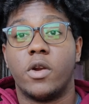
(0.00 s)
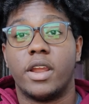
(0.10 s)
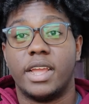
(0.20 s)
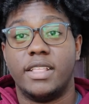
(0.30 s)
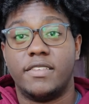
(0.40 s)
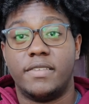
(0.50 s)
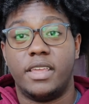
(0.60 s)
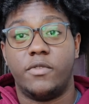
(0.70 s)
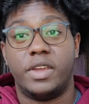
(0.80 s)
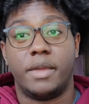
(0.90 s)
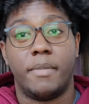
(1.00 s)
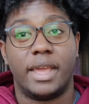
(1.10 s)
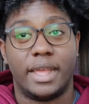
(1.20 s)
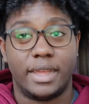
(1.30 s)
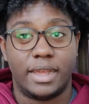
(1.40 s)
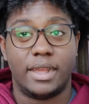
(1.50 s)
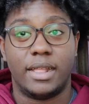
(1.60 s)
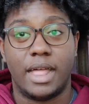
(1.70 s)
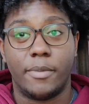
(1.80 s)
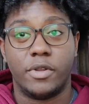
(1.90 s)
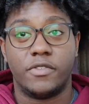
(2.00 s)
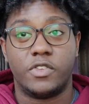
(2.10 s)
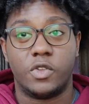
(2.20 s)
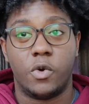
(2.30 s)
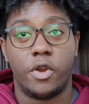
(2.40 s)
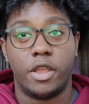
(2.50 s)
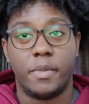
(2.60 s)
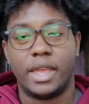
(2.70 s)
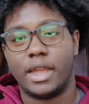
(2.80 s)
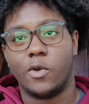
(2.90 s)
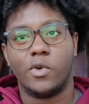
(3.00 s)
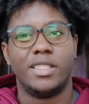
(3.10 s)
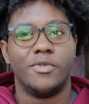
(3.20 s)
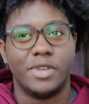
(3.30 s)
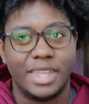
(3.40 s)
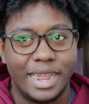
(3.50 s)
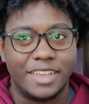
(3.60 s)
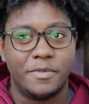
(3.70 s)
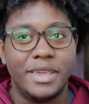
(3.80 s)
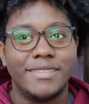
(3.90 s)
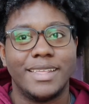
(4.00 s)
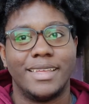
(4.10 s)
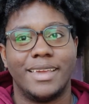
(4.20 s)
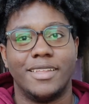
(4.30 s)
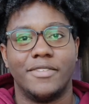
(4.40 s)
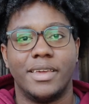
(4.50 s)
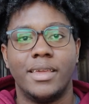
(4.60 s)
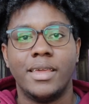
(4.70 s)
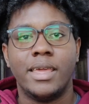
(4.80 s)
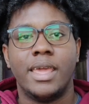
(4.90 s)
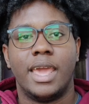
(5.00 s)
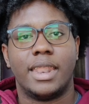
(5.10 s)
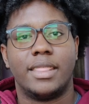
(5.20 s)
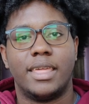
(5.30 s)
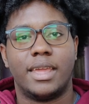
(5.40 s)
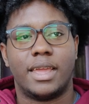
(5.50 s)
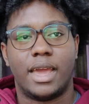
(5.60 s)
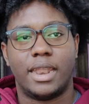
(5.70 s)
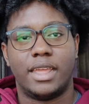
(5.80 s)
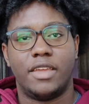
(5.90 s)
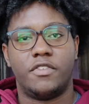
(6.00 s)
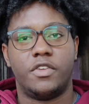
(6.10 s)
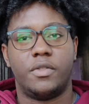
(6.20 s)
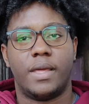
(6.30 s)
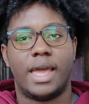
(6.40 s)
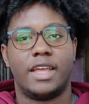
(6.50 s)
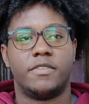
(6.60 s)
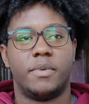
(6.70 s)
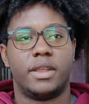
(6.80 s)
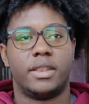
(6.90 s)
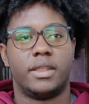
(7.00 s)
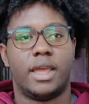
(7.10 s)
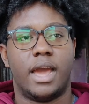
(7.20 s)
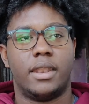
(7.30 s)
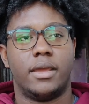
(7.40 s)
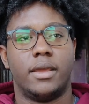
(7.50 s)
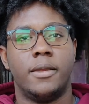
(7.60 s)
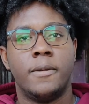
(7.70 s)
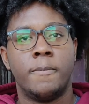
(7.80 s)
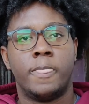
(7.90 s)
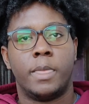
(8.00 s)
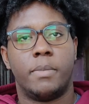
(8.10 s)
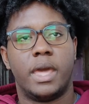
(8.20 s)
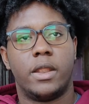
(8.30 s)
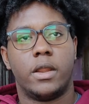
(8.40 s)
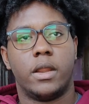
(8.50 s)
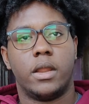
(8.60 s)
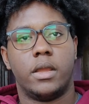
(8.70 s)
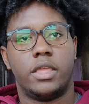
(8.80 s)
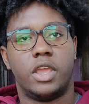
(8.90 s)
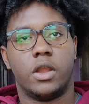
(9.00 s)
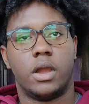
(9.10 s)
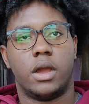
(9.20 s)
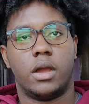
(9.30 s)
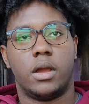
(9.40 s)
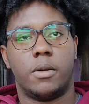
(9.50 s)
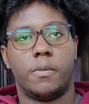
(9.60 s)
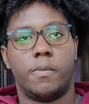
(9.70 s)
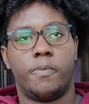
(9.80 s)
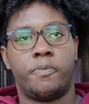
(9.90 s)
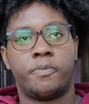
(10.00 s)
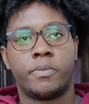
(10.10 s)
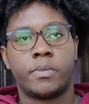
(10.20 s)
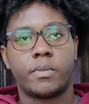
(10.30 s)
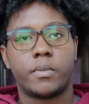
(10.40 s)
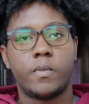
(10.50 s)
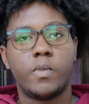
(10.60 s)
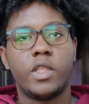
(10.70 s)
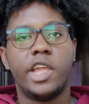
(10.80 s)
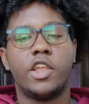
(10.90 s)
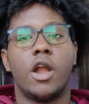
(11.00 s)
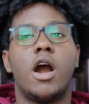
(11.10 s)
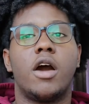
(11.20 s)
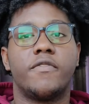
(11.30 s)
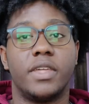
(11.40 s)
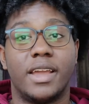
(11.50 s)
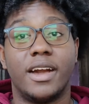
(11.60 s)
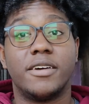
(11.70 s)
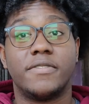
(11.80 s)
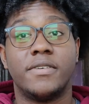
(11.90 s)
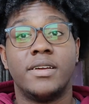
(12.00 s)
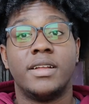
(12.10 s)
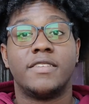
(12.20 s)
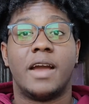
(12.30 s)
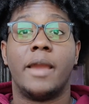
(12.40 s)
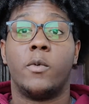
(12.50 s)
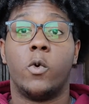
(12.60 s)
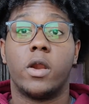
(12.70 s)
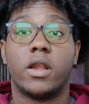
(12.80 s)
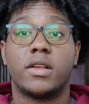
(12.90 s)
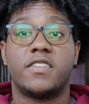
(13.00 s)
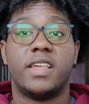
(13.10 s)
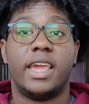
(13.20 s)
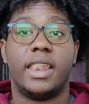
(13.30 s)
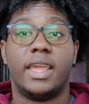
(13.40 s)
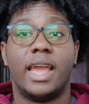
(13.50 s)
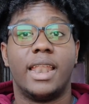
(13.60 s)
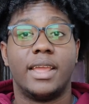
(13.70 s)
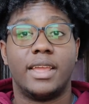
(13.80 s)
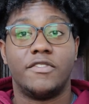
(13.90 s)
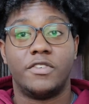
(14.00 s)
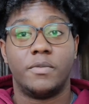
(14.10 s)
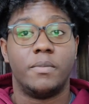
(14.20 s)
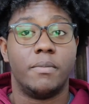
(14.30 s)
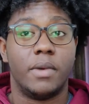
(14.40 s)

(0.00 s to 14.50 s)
work and see if we can make a collaborative story and make like a really, really nice piece at the end of it. And I think it kind of gives you the aspect of how to better your off the cuff type works, and it kind of gives you